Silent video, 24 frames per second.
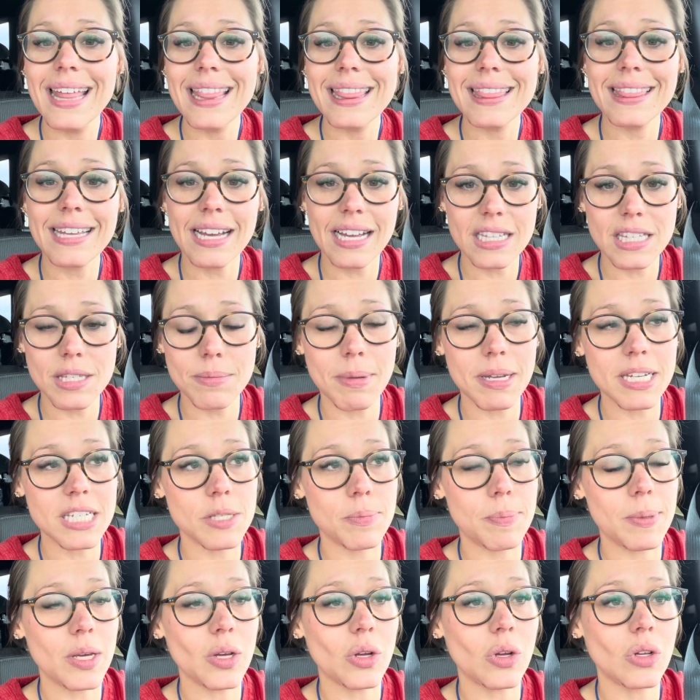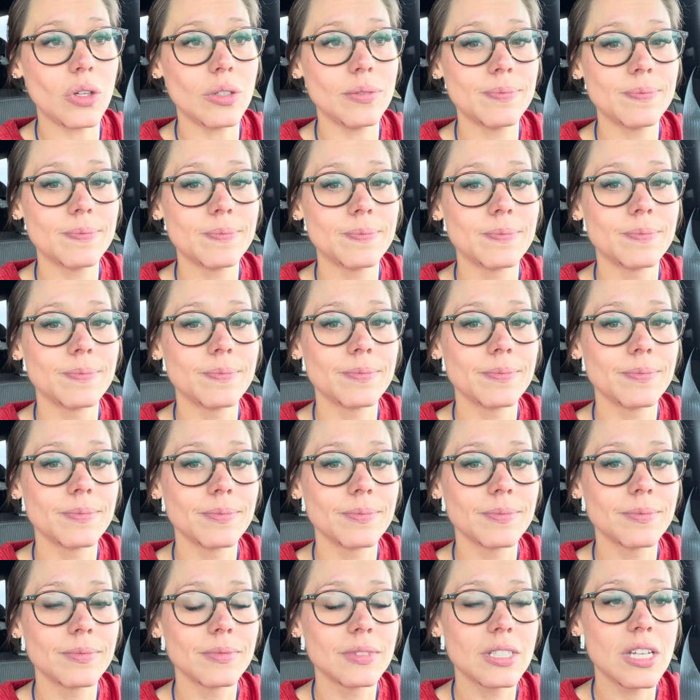that's my spiel.
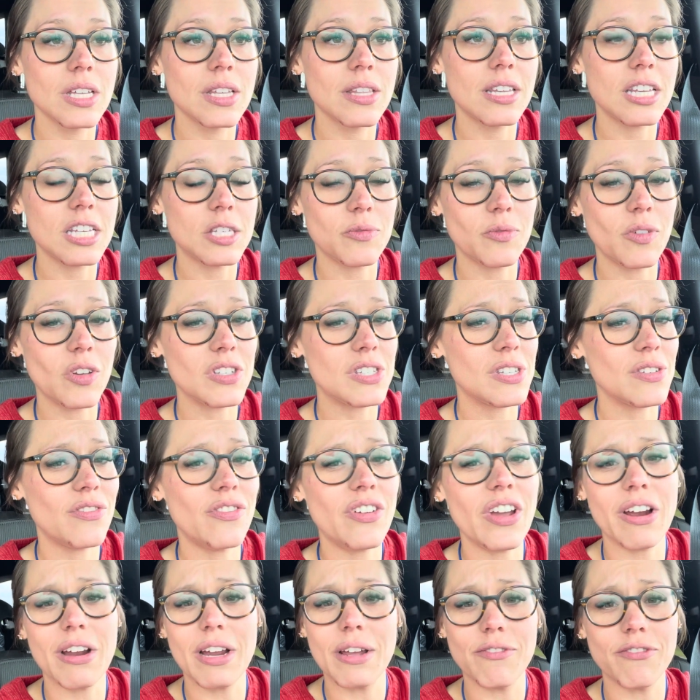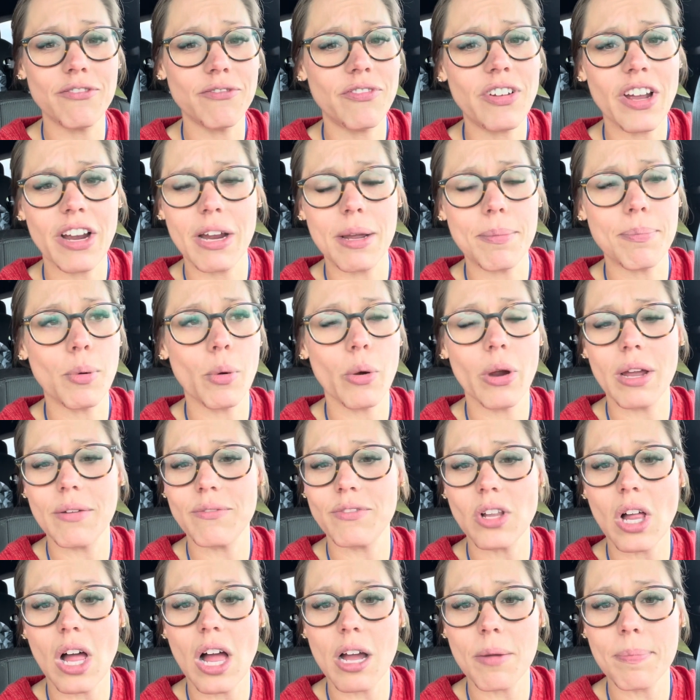This was a very, very boring
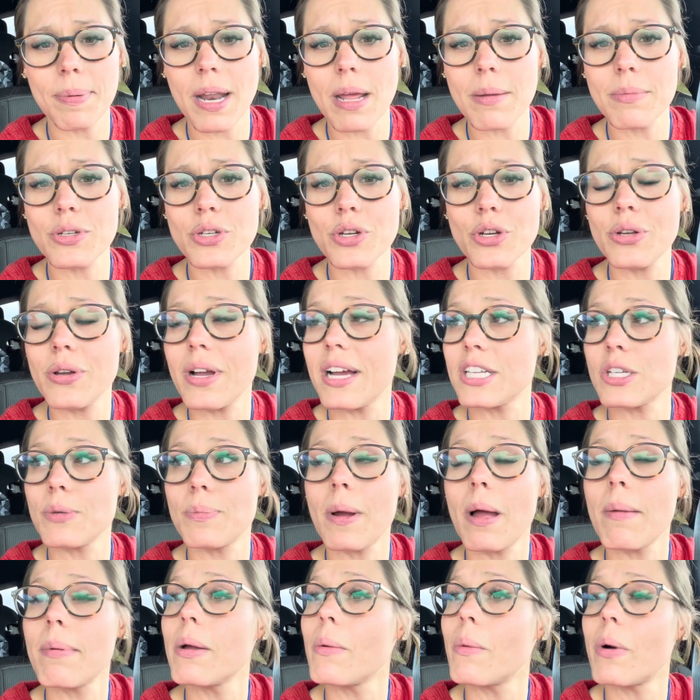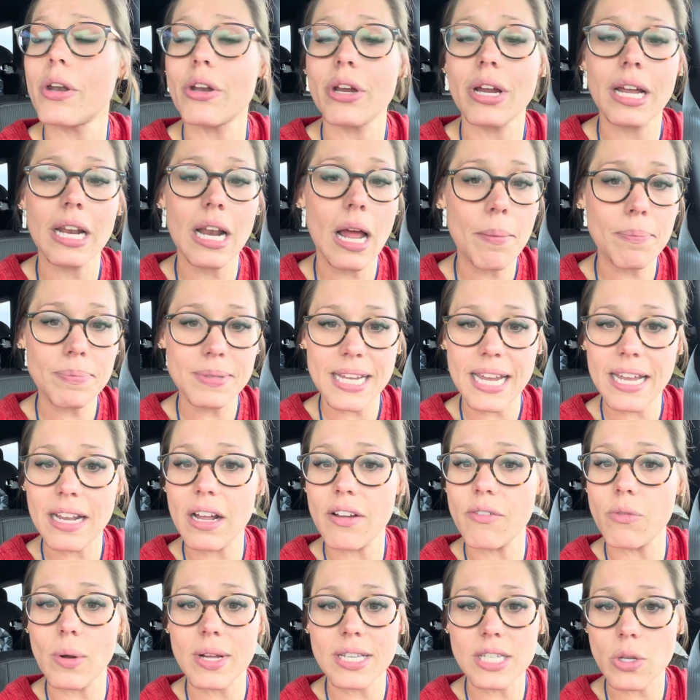vlog, but I'm sure you guys are probably wondering an update
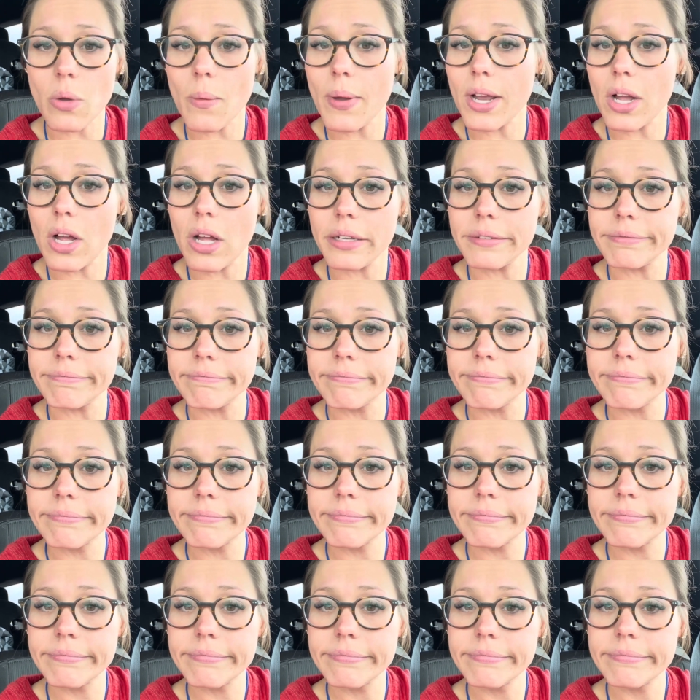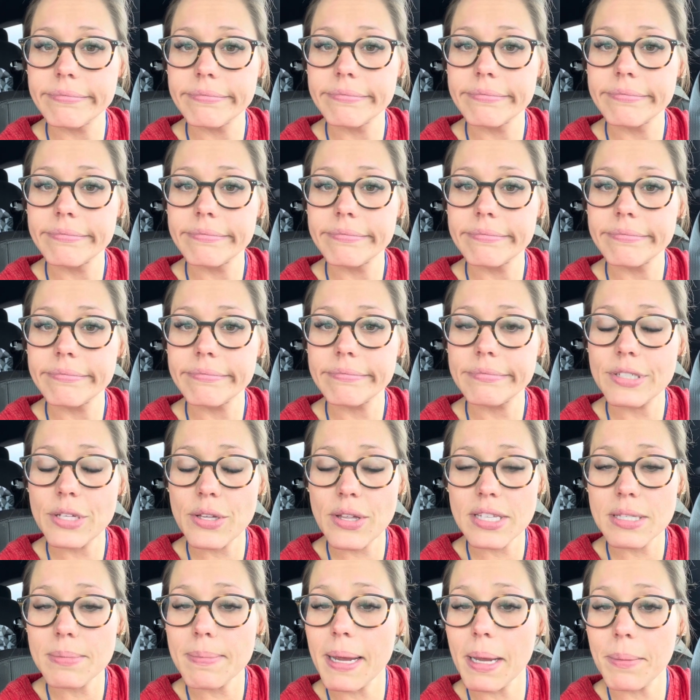of what's going on. So
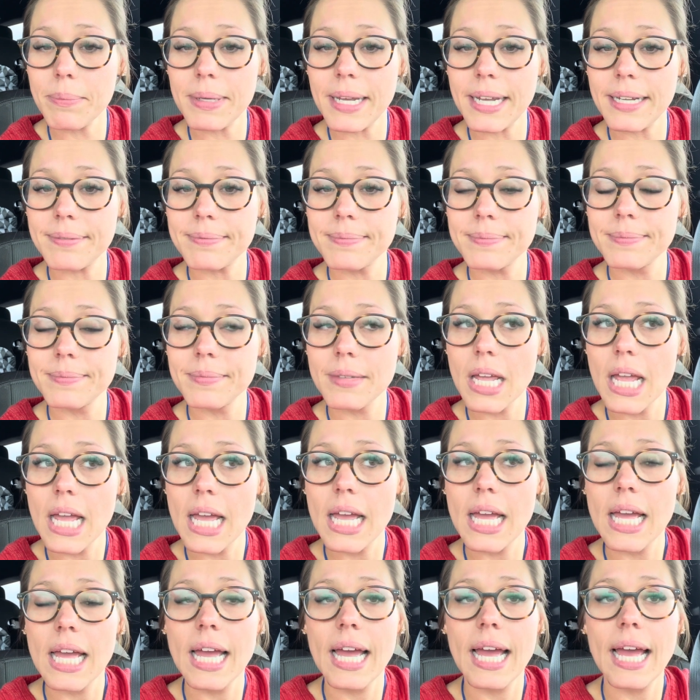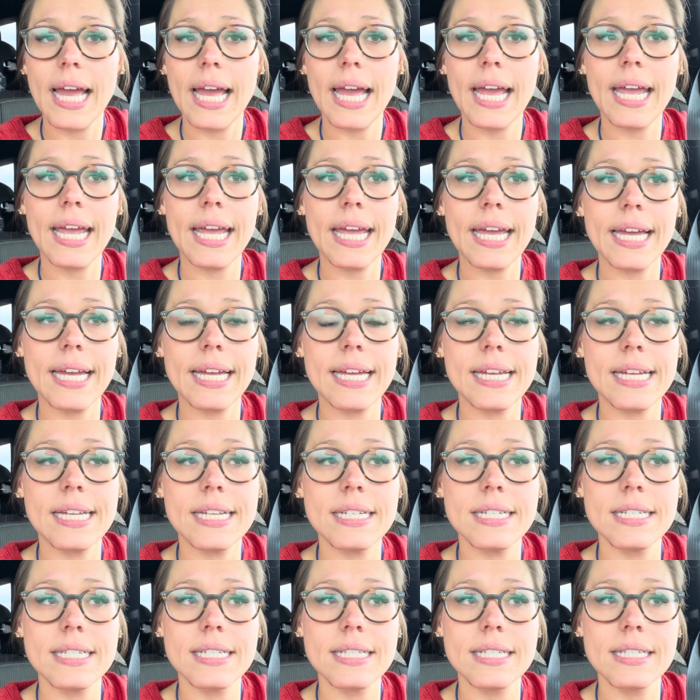that's my update.
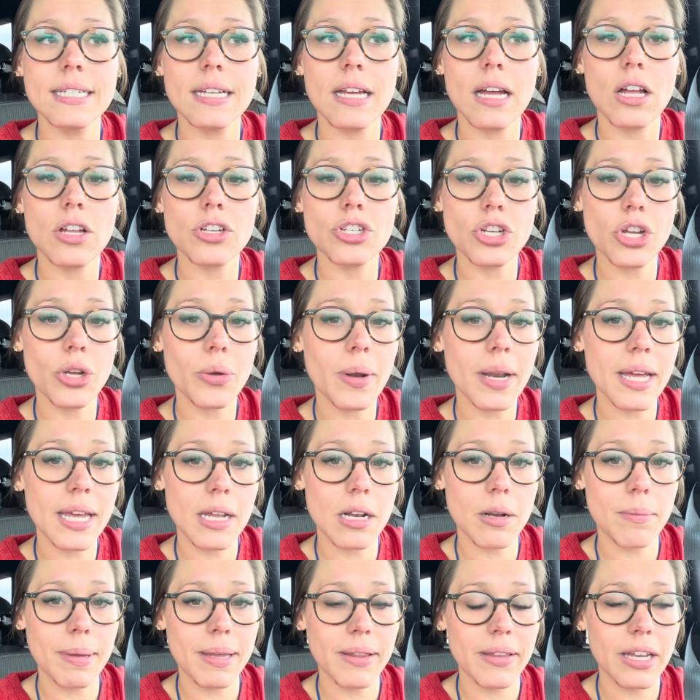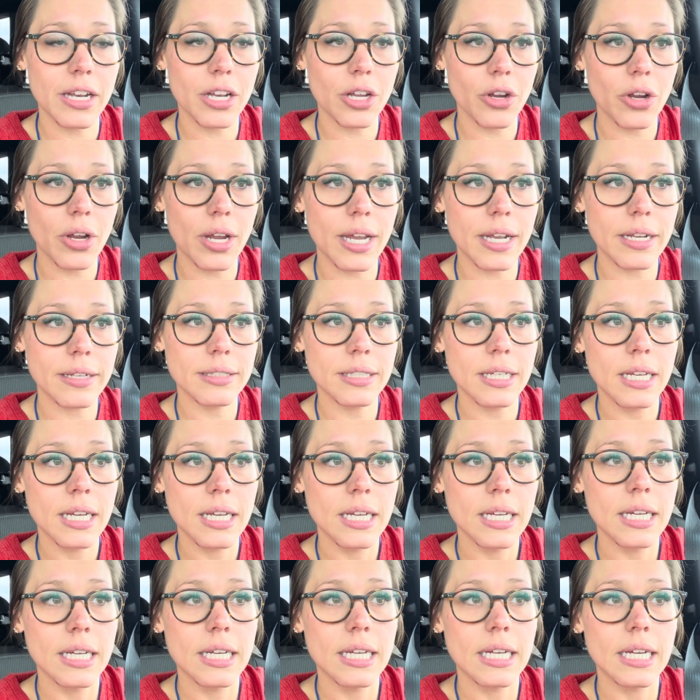And I'll show you what I eat on my lean and green.
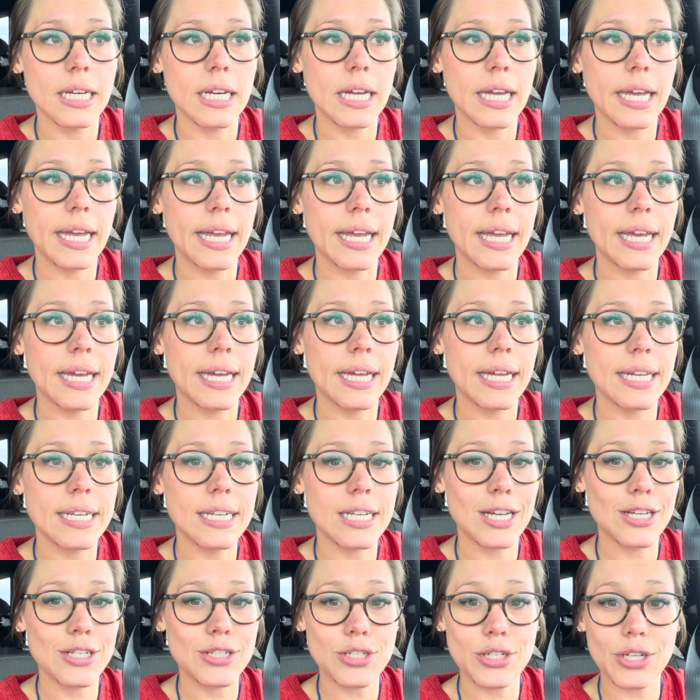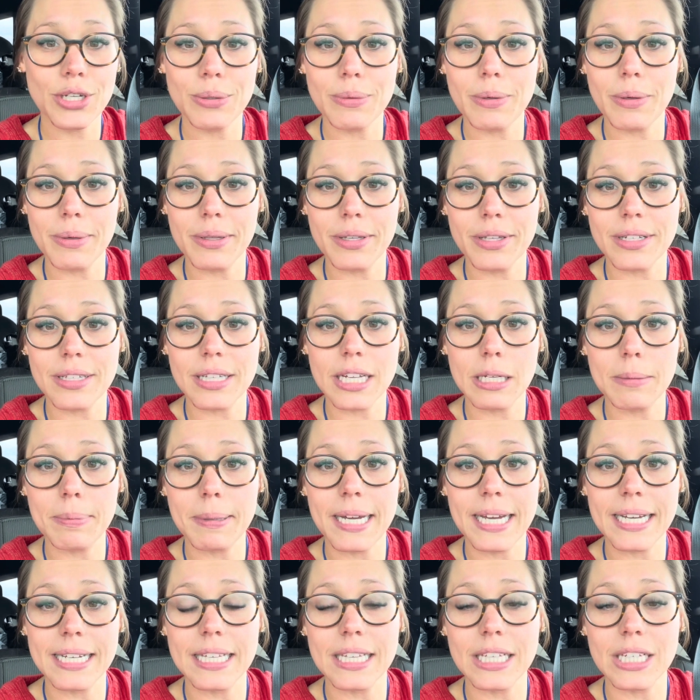And I'll show you what we look like
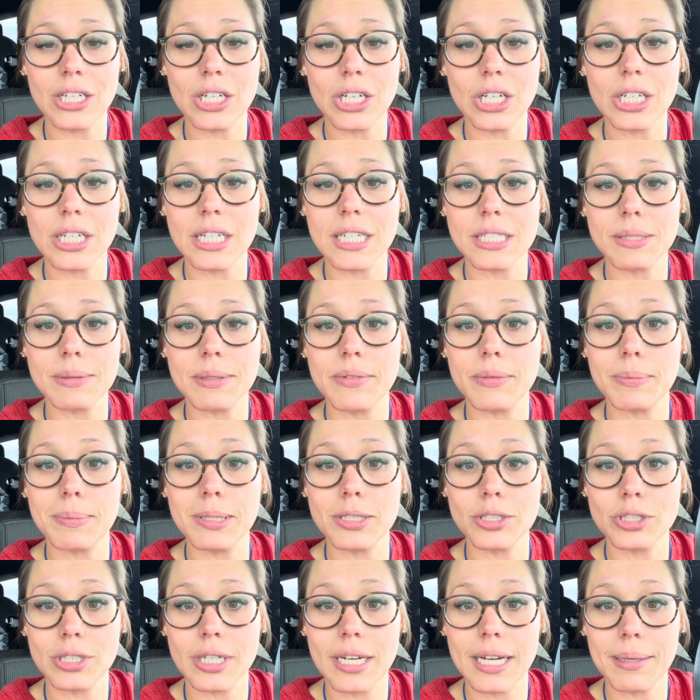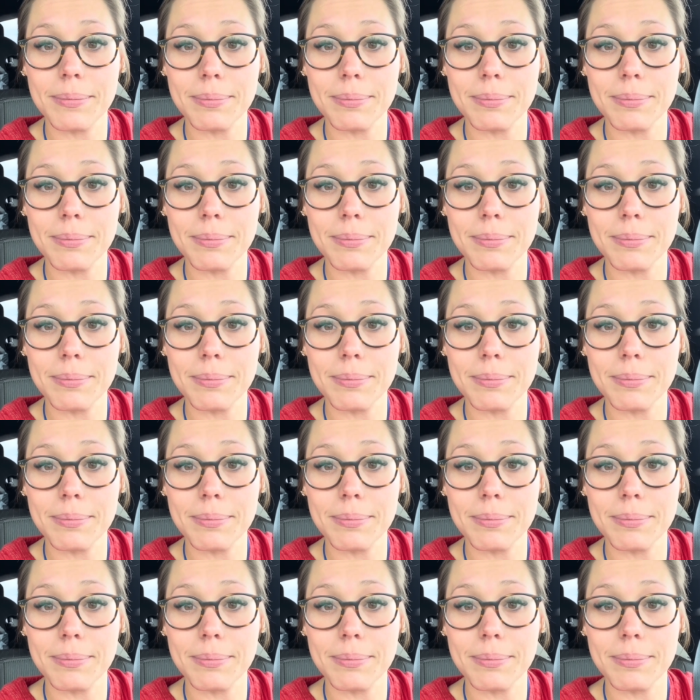packing the car because we have a bunch of crap.